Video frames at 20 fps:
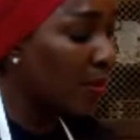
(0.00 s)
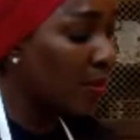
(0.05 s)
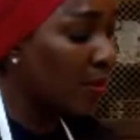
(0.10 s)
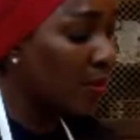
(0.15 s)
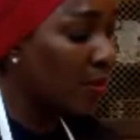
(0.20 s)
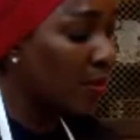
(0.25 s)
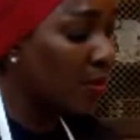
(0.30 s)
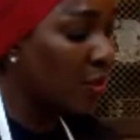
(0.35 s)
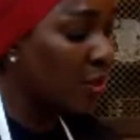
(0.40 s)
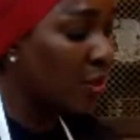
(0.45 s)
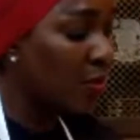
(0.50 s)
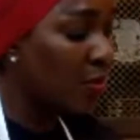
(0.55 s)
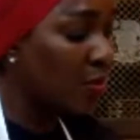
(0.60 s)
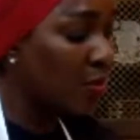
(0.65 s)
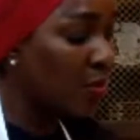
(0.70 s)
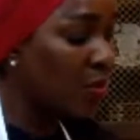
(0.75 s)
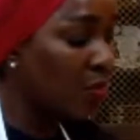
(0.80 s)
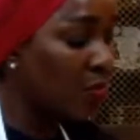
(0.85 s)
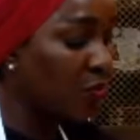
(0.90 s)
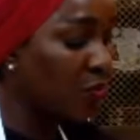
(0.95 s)
their
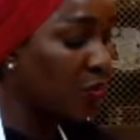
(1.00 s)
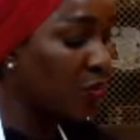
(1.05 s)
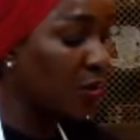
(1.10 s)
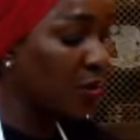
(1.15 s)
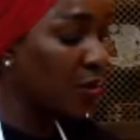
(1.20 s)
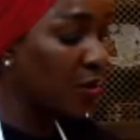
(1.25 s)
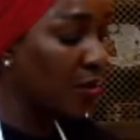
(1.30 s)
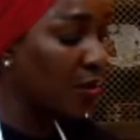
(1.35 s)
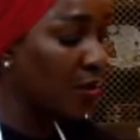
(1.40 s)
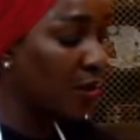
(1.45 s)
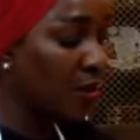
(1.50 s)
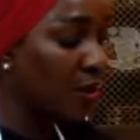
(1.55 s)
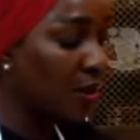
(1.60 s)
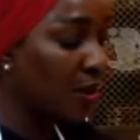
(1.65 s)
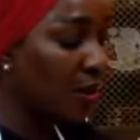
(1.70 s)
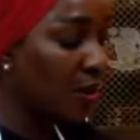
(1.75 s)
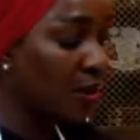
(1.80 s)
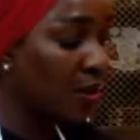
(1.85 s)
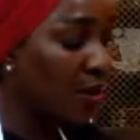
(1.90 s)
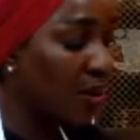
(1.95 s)
use for
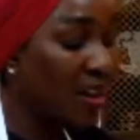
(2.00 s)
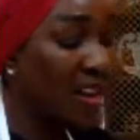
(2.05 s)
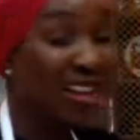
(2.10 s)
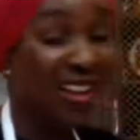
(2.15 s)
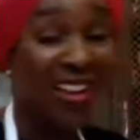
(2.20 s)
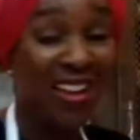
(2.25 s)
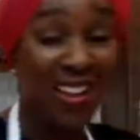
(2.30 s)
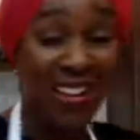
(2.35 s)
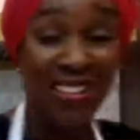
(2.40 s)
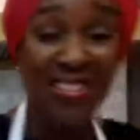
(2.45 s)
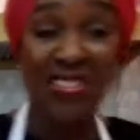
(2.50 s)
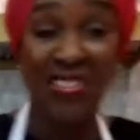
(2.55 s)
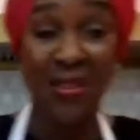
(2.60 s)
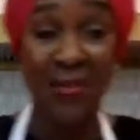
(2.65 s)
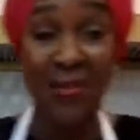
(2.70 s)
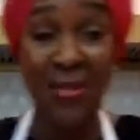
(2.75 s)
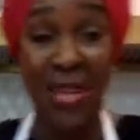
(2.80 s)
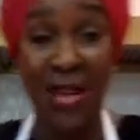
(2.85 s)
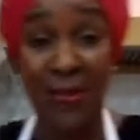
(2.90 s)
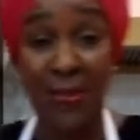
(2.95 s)

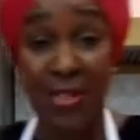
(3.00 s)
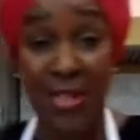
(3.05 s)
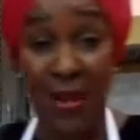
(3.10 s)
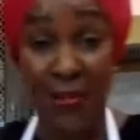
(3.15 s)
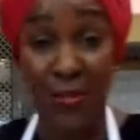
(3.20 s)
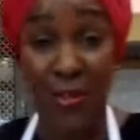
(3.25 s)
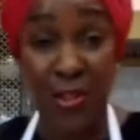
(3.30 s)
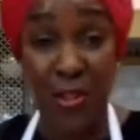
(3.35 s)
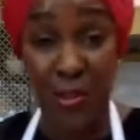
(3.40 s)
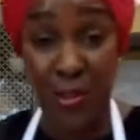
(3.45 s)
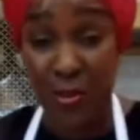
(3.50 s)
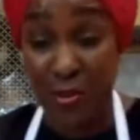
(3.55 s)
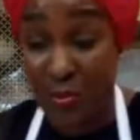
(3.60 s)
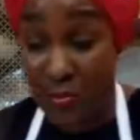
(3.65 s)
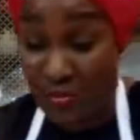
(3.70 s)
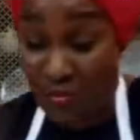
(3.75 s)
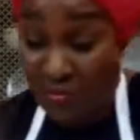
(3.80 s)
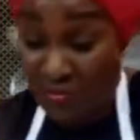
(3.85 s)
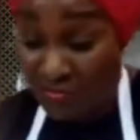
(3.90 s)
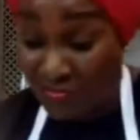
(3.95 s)
sometimes up
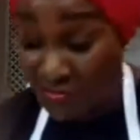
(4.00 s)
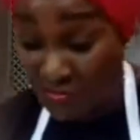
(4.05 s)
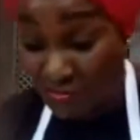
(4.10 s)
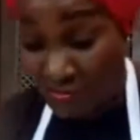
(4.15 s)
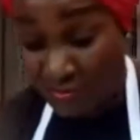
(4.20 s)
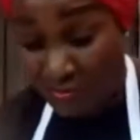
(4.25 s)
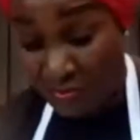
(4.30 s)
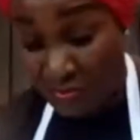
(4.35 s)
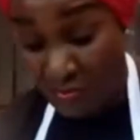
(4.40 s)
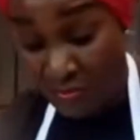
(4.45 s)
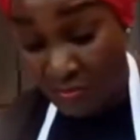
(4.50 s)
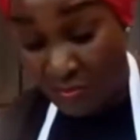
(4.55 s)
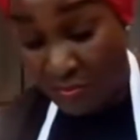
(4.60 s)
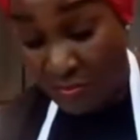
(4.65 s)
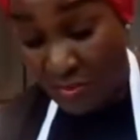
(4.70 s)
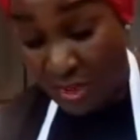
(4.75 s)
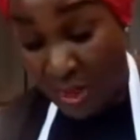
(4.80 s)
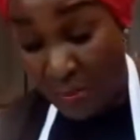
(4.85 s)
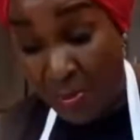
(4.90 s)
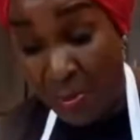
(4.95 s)
to
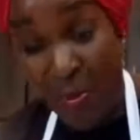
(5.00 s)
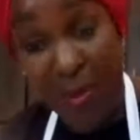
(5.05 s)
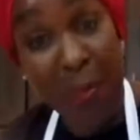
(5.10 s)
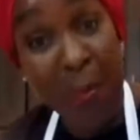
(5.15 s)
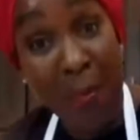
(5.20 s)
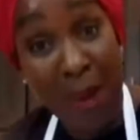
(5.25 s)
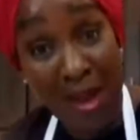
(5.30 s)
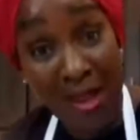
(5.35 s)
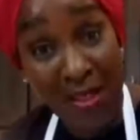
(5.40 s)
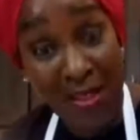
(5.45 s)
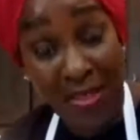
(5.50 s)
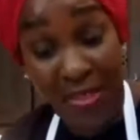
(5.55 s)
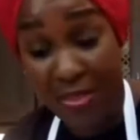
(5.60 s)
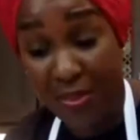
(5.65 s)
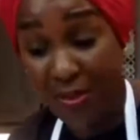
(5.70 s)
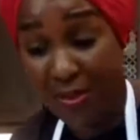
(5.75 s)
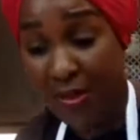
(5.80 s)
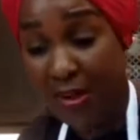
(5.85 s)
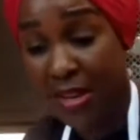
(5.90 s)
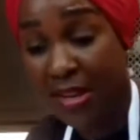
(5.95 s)
a month.
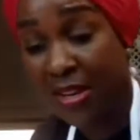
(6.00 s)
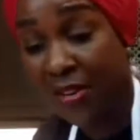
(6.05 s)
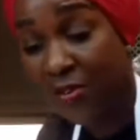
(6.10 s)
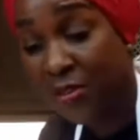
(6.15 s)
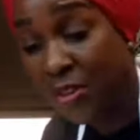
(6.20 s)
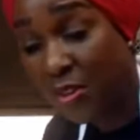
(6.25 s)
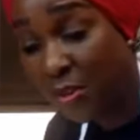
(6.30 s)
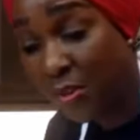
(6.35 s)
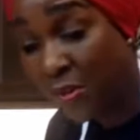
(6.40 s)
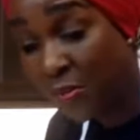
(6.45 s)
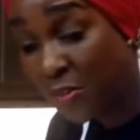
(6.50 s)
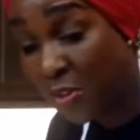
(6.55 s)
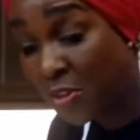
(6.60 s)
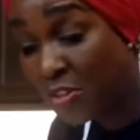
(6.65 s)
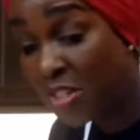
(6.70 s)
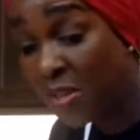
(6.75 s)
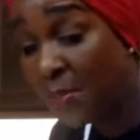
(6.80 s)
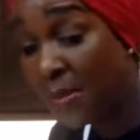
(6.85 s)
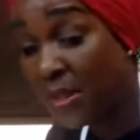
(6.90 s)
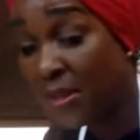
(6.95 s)
And if
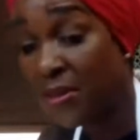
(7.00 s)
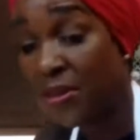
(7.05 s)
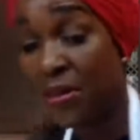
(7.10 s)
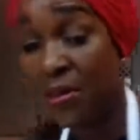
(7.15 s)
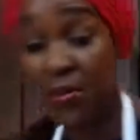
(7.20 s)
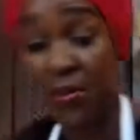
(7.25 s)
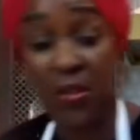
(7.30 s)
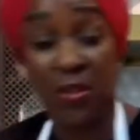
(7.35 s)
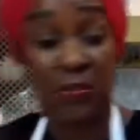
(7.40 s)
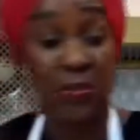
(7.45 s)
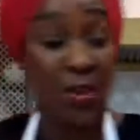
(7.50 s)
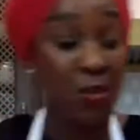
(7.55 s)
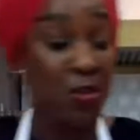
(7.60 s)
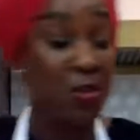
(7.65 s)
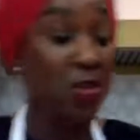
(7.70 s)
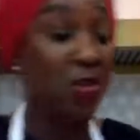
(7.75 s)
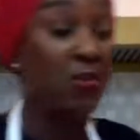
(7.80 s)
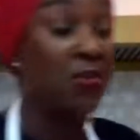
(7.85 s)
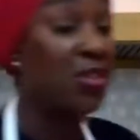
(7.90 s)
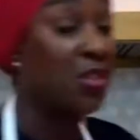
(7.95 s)
you're somebody who uses
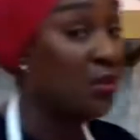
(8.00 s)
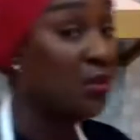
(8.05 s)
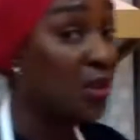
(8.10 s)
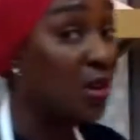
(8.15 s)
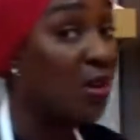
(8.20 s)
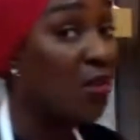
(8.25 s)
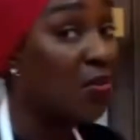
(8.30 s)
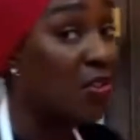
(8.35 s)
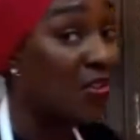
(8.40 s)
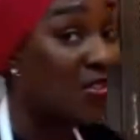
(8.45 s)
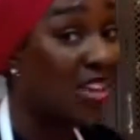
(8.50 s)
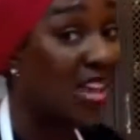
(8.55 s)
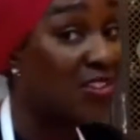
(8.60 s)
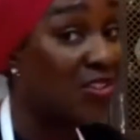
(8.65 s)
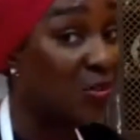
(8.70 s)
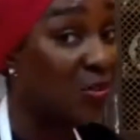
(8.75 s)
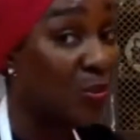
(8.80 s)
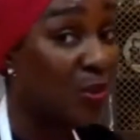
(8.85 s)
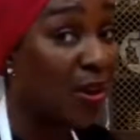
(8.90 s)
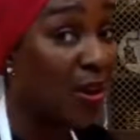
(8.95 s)
mushrooms, you know that
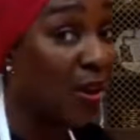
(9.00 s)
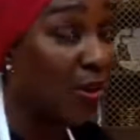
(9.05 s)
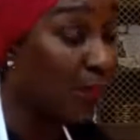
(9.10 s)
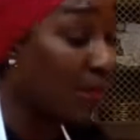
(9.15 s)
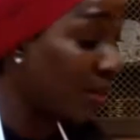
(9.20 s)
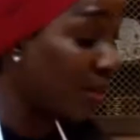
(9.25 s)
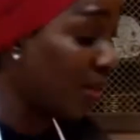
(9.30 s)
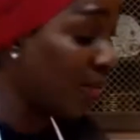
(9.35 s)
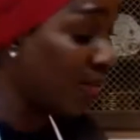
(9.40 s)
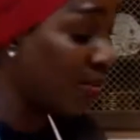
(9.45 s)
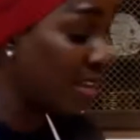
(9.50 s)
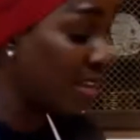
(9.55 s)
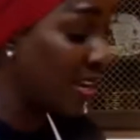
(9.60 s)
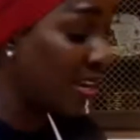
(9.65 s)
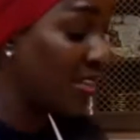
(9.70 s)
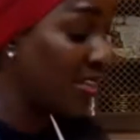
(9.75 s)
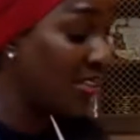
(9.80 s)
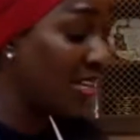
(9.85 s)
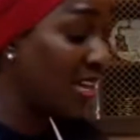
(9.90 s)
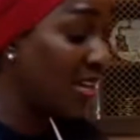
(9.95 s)
that's rare because
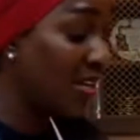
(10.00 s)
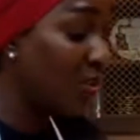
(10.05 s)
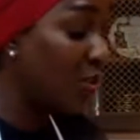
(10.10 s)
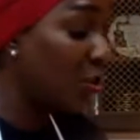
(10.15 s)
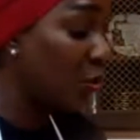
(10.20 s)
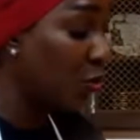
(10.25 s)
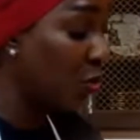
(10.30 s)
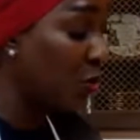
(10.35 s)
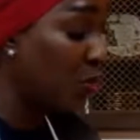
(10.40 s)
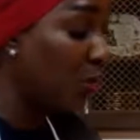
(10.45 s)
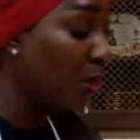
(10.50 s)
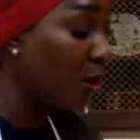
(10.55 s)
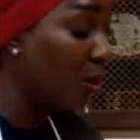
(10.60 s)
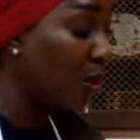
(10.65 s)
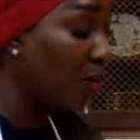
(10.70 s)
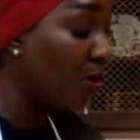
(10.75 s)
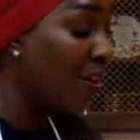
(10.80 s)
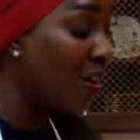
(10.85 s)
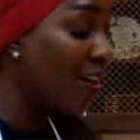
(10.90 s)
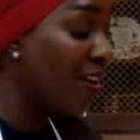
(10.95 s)
they tend to
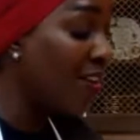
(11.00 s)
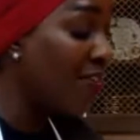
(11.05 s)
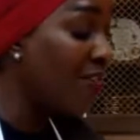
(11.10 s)
spoil